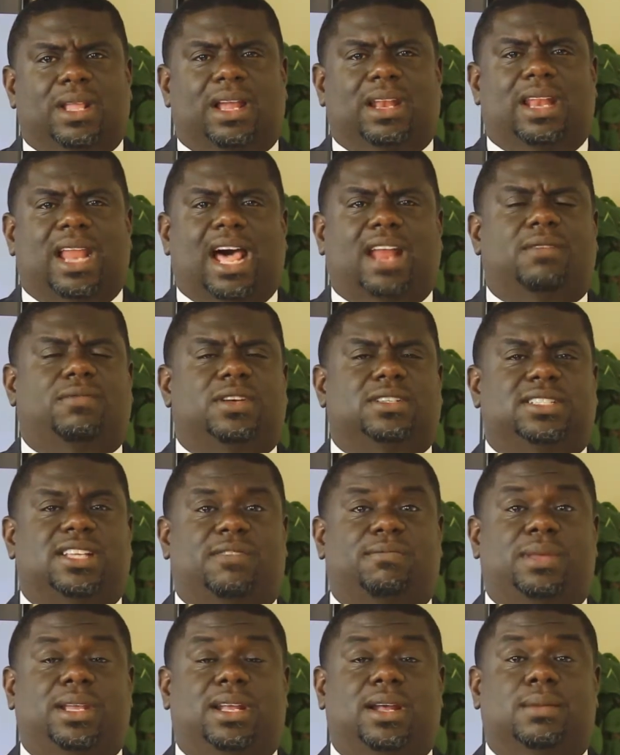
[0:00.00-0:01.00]
A lot of us
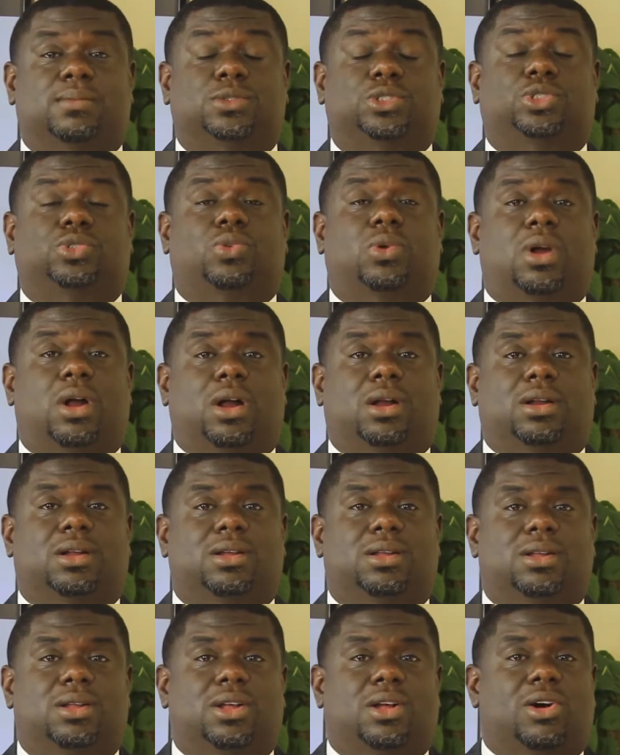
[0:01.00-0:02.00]
have become drunk
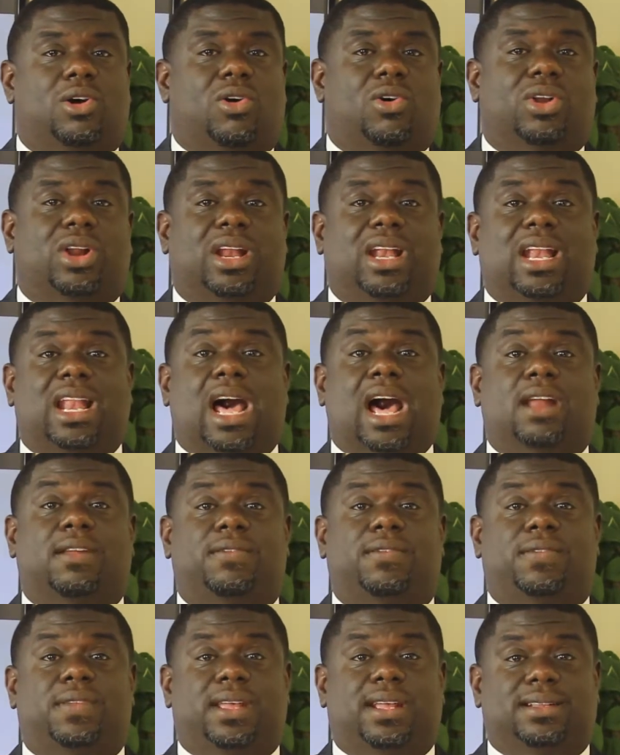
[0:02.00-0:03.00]
on a lot of
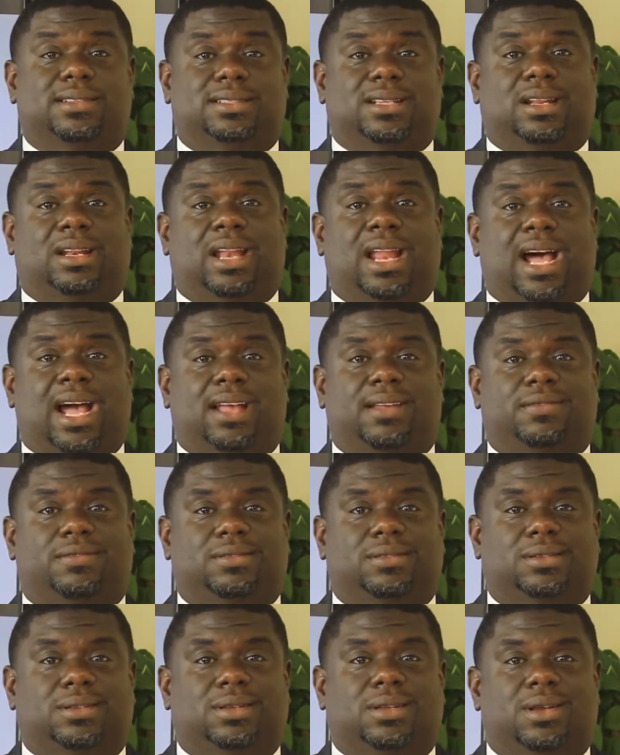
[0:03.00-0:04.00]
things in life.
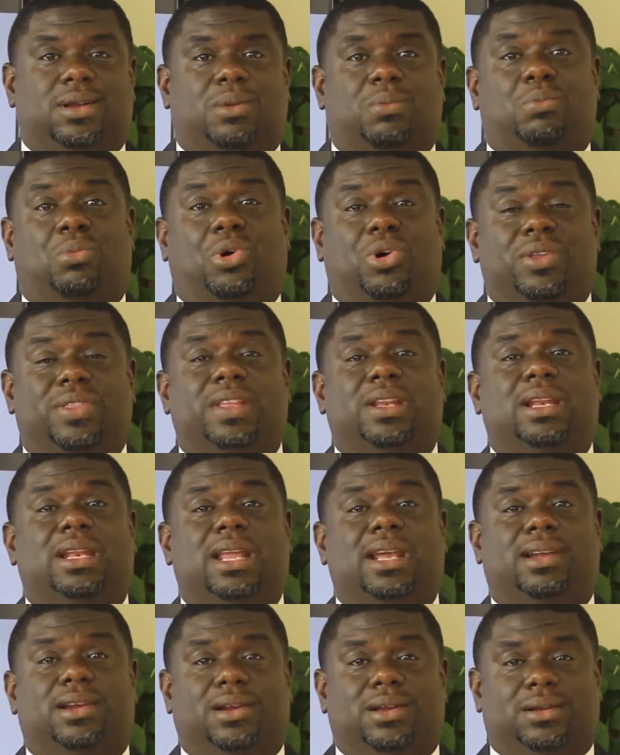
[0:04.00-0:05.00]
More than
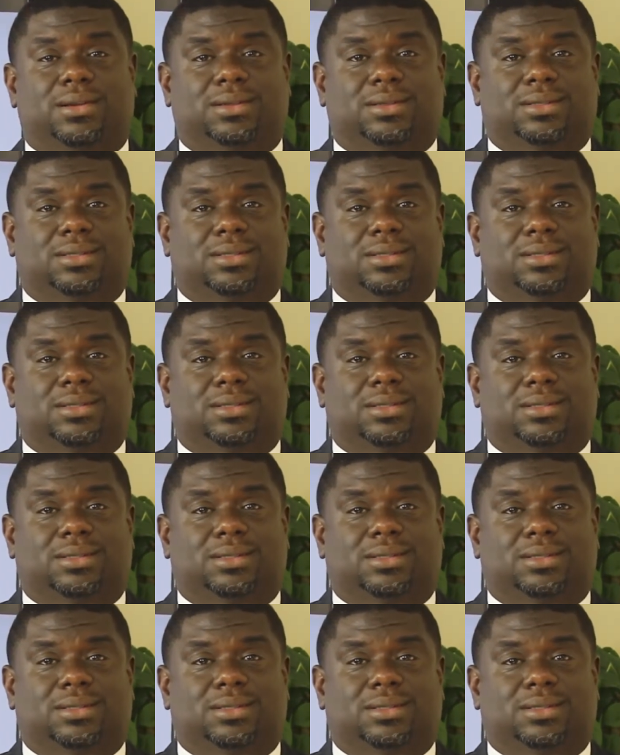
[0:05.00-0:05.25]
liquor.